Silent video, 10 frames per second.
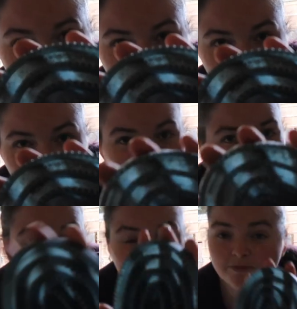just
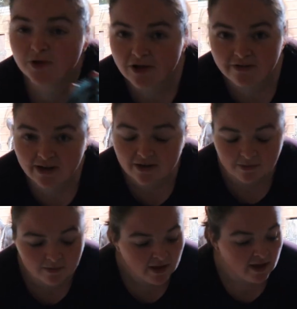simple curry
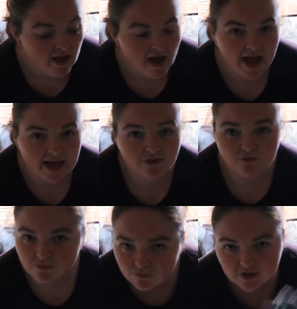comb,
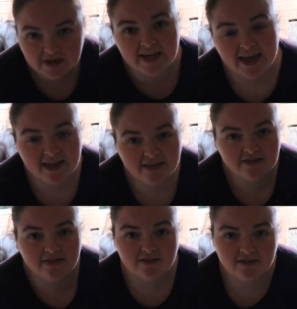and really get
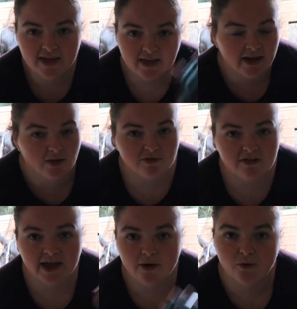into the skin. It helps
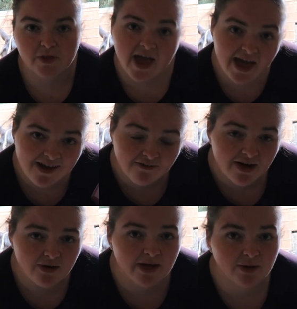to get all the hair
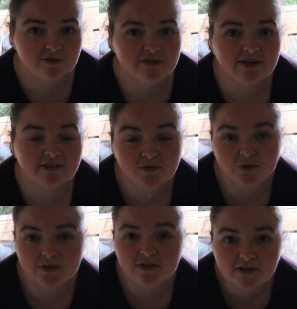out, helps to lift
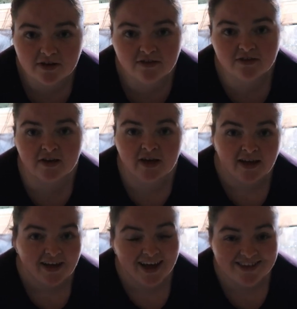all the dust.
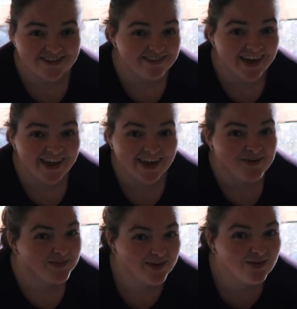As I say,
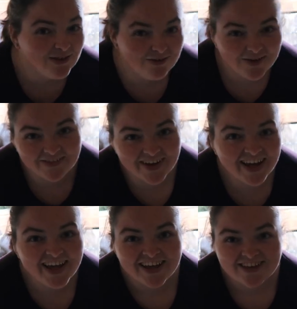get all the oil
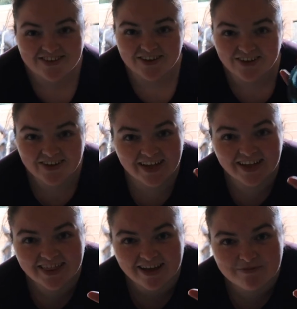flowing. So
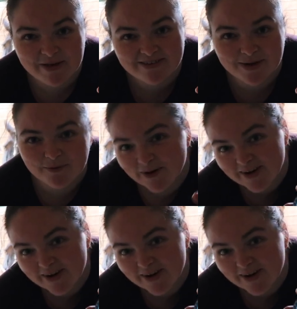that's my step